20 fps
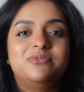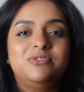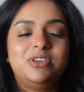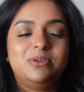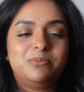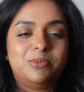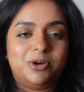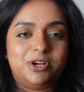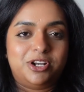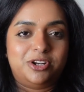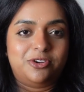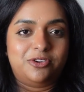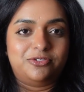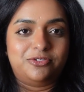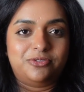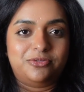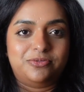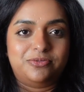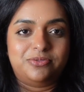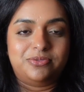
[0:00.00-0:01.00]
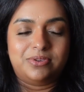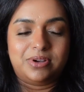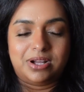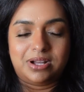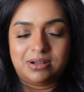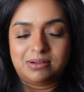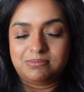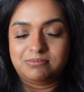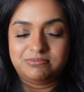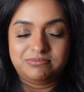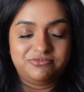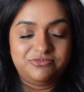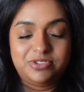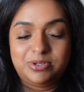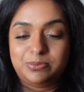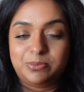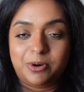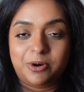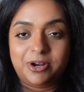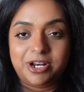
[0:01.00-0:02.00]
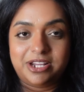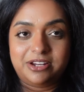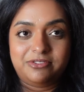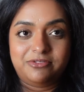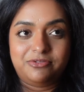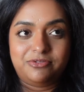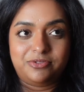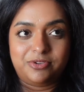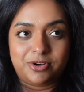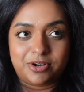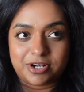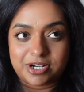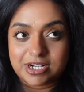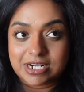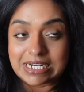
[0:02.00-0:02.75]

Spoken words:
we bought it we bought it for